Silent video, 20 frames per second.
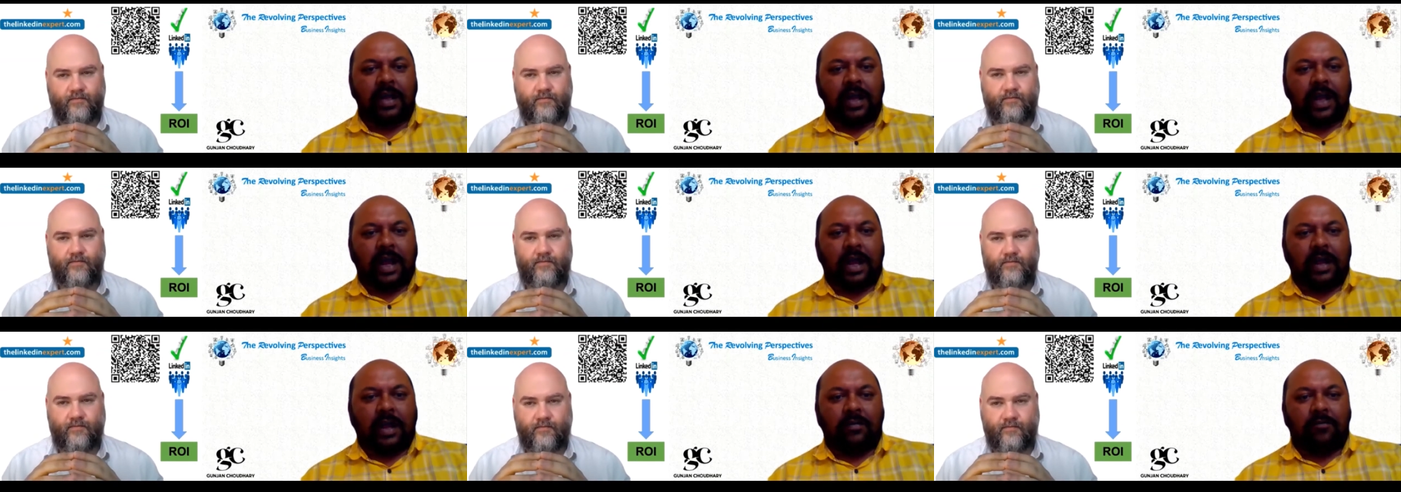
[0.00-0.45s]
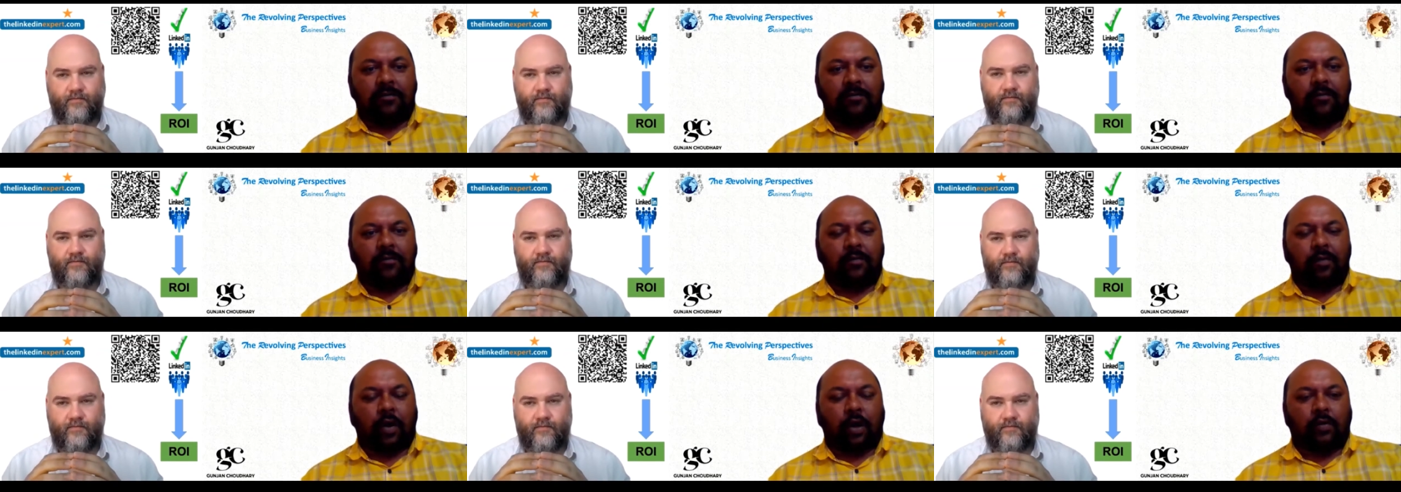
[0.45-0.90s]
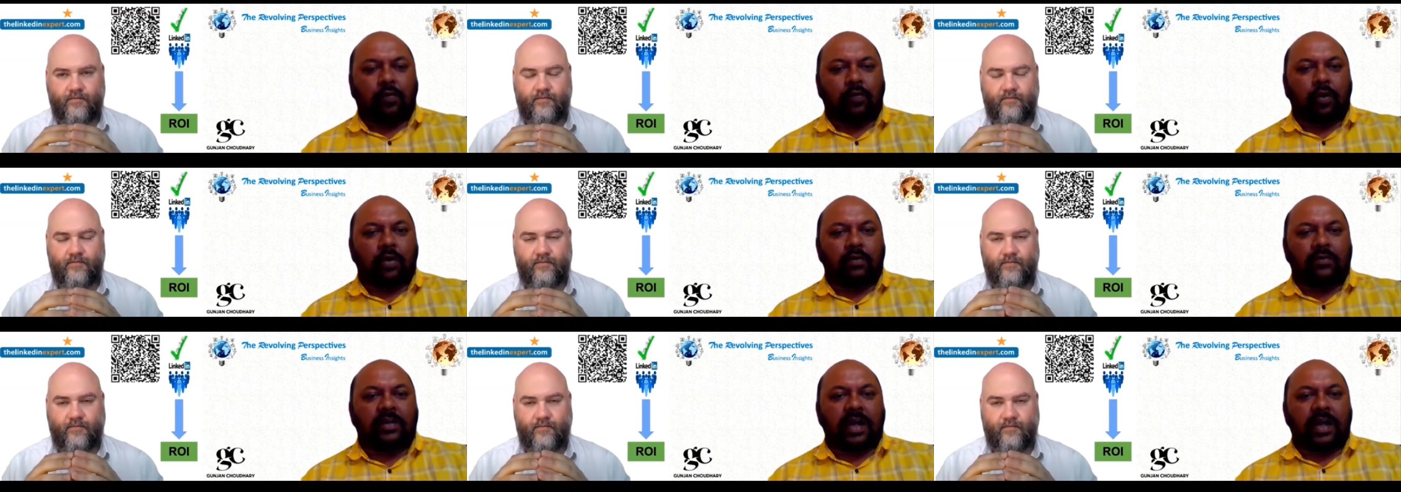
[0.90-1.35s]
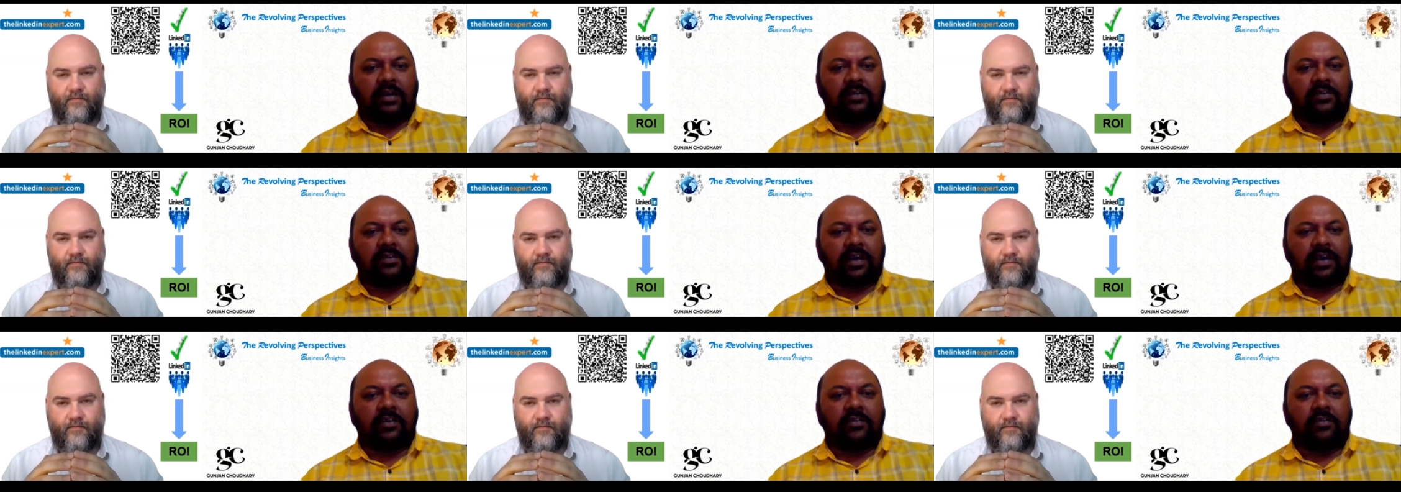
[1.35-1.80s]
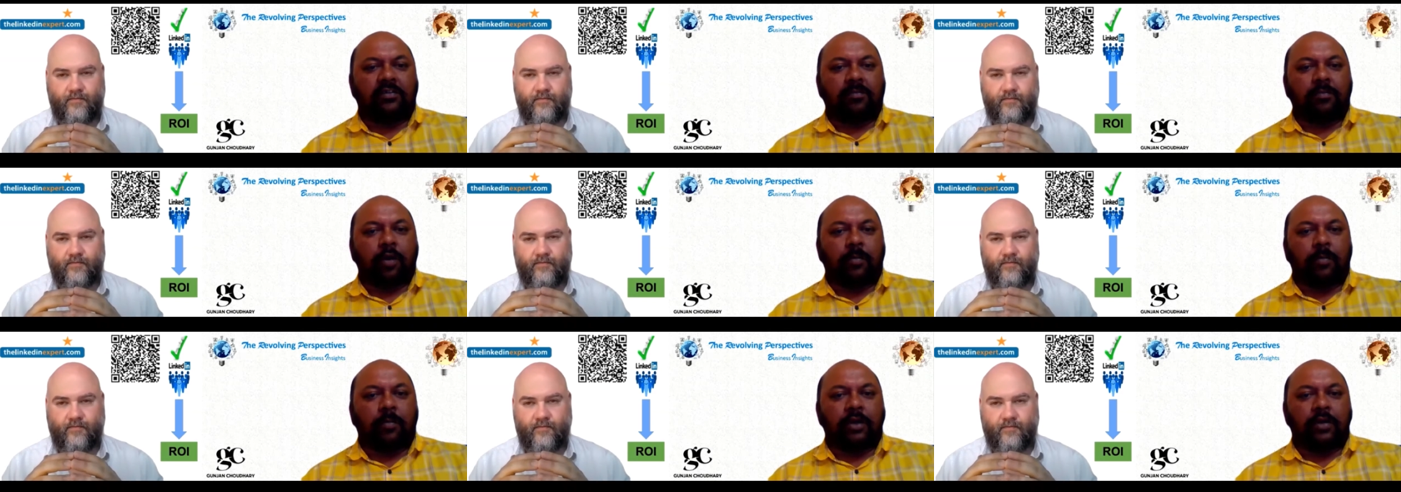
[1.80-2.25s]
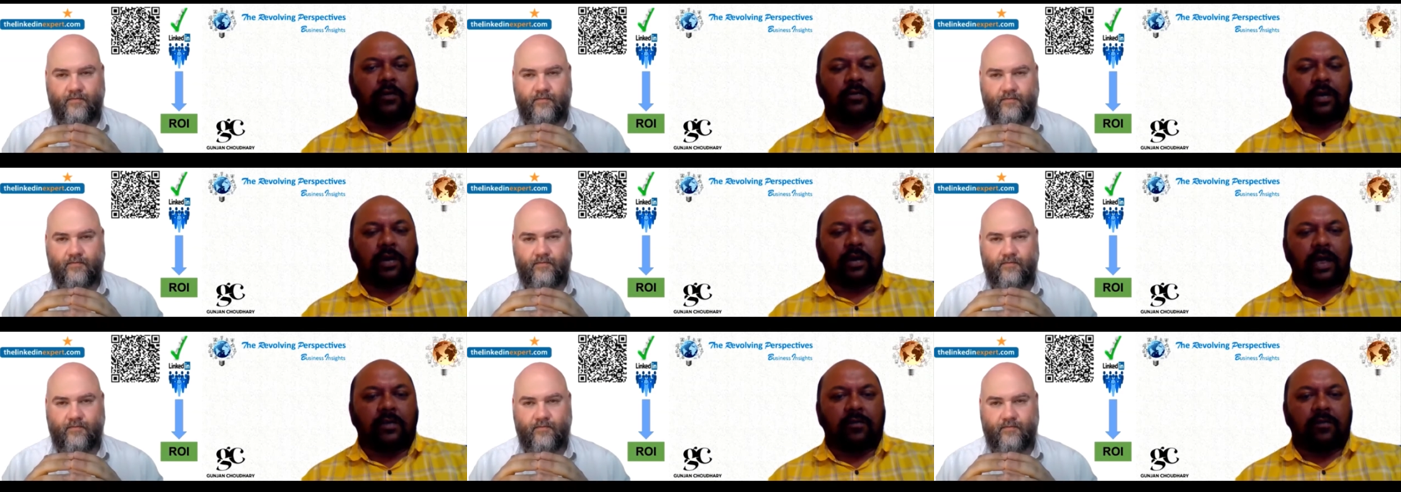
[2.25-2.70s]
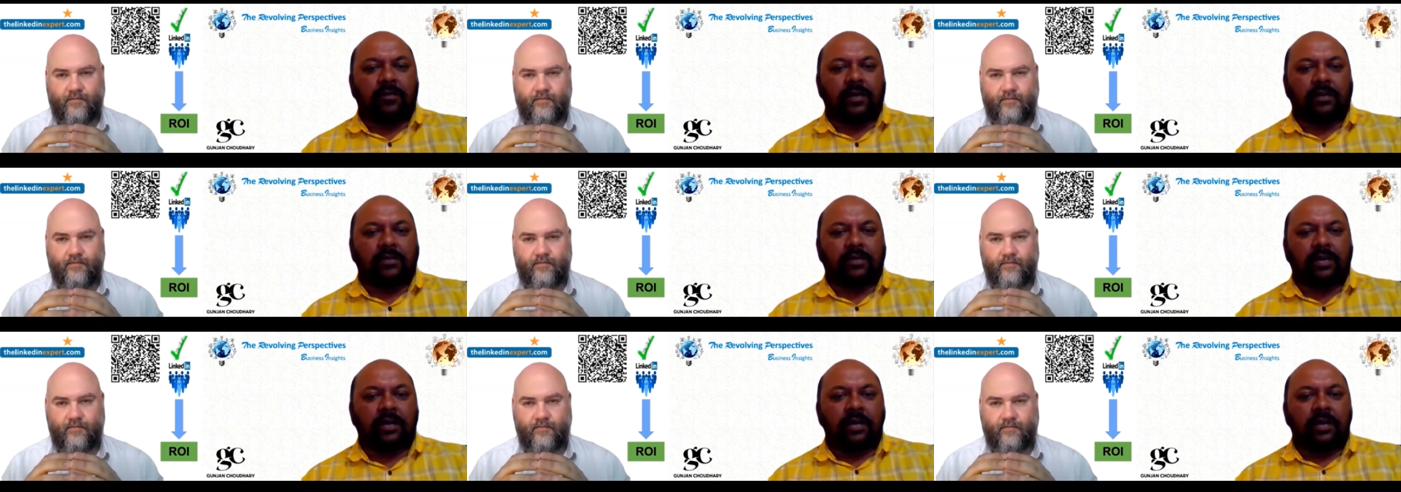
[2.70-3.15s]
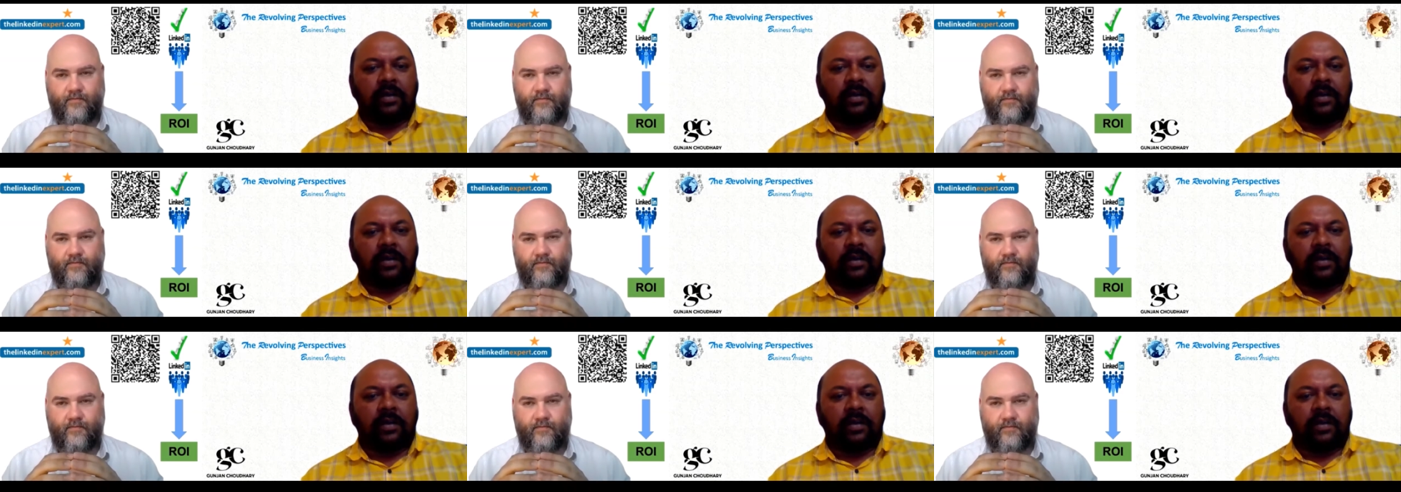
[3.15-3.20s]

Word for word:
Speaker 1: and what was that change moment of your life which,